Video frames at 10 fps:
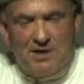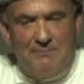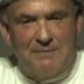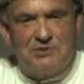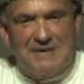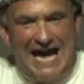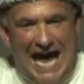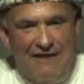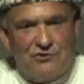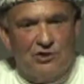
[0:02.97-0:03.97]
come up to me
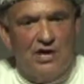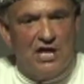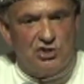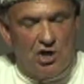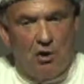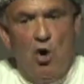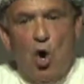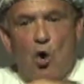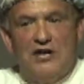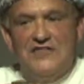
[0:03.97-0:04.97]
after a show
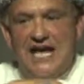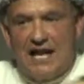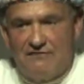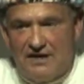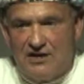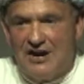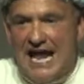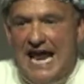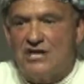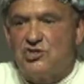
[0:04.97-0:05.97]
or in the elevator
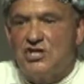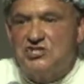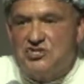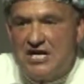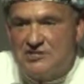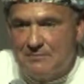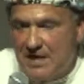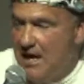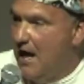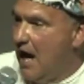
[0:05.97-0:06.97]
and actually say to
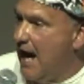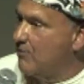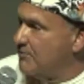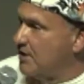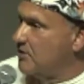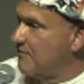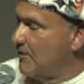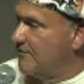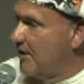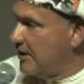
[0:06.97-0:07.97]
me, I don't think you're
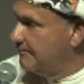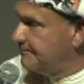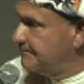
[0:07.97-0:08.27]
very funny.